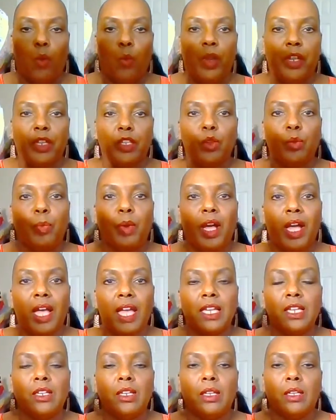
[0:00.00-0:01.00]
When you
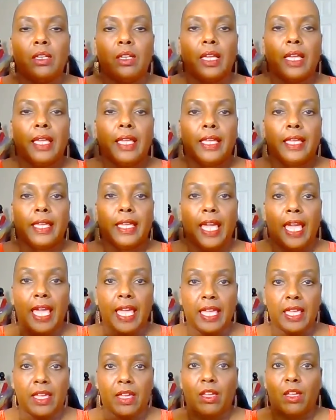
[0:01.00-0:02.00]
buy
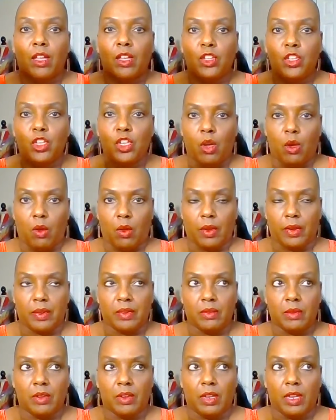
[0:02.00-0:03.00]
cake
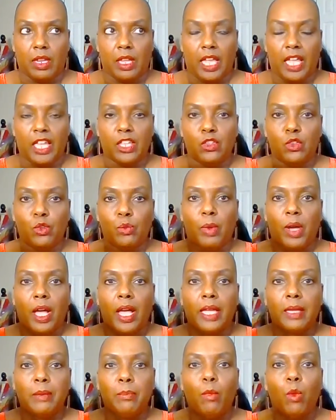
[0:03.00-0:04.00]
yarn and you
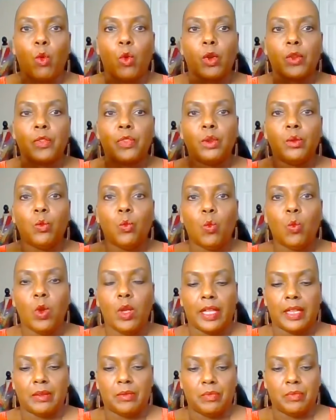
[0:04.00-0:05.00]
buy more than
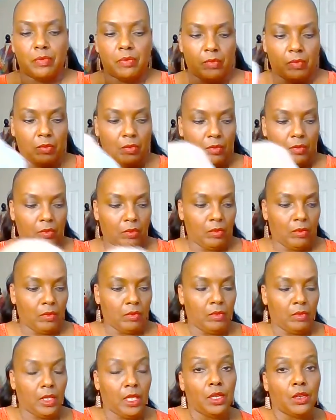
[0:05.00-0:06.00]
one,
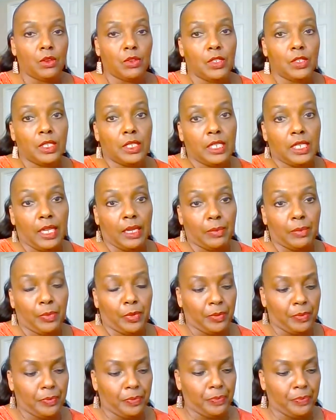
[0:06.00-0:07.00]
here's a tip.
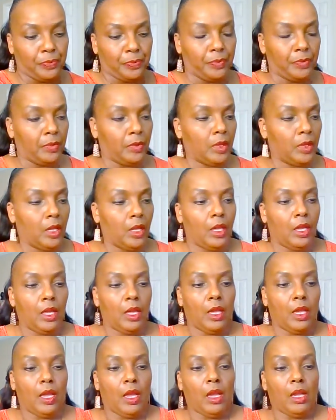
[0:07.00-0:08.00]

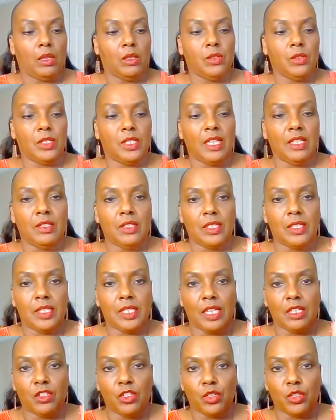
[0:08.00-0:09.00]
You see the
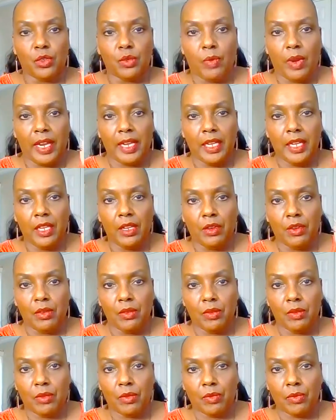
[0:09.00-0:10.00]
center right here?